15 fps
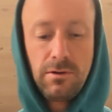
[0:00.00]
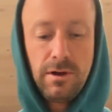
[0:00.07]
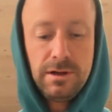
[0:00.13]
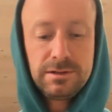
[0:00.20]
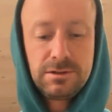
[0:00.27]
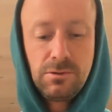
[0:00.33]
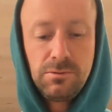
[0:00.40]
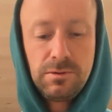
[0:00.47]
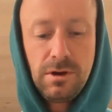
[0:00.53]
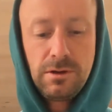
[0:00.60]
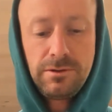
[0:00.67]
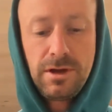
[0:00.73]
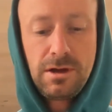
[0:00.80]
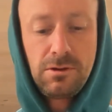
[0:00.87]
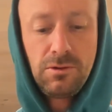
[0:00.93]
right? So
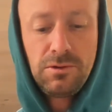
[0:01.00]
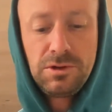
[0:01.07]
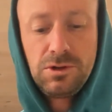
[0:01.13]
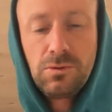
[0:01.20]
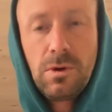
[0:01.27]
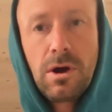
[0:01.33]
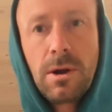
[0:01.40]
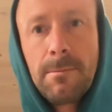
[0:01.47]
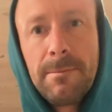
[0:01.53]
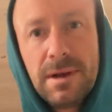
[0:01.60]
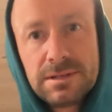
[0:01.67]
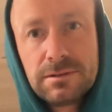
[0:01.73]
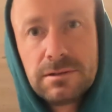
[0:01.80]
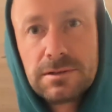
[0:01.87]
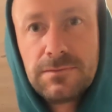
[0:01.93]
not only do our
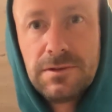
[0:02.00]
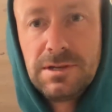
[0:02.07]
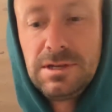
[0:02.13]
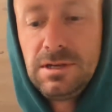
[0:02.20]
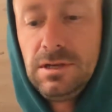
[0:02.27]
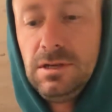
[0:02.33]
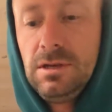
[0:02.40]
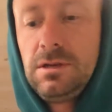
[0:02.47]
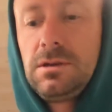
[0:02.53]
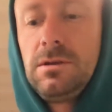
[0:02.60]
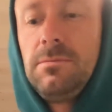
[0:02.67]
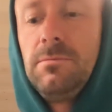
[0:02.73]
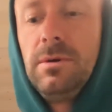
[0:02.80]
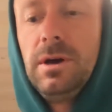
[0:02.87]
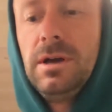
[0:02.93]
muscles fatigue,
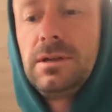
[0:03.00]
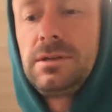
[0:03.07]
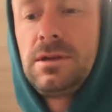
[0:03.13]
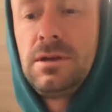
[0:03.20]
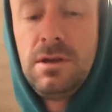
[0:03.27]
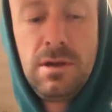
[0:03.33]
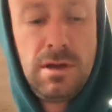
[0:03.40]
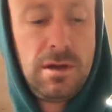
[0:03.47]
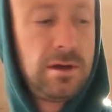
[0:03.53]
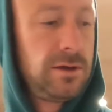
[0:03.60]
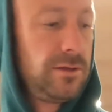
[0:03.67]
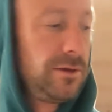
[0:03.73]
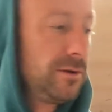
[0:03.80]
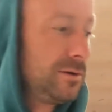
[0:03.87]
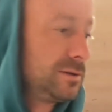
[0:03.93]
but
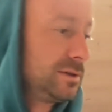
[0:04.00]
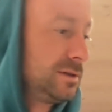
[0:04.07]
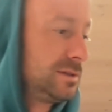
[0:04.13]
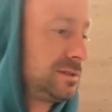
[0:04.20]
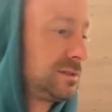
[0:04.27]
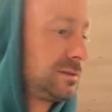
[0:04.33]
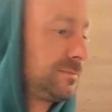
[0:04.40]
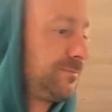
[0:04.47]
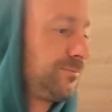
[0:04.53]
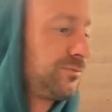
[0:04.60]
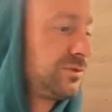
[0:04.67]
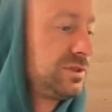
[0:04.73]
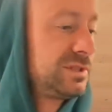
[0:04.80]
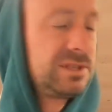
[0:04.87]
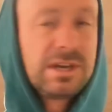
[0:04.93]
there is a
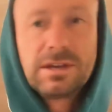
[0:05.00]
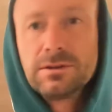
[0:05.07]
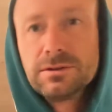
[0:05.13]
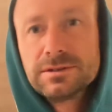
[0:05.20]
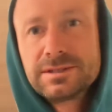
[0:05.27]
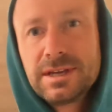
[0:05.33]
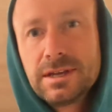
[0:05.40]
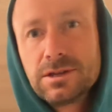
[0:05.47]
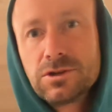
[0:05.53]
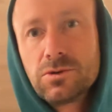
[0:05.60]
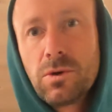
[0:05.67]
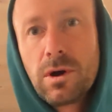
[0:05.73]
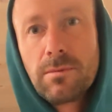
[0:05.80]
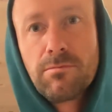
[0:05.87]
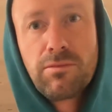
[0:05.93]
signal sent
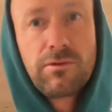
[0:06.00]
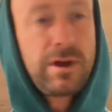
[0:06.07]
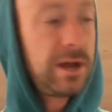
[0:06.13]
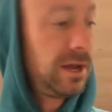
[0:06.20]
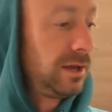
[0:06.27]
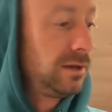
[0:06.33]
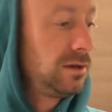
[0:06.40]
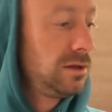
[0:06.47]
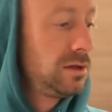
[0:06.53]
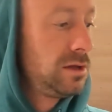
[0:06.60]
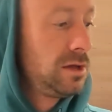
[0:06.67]
to our brain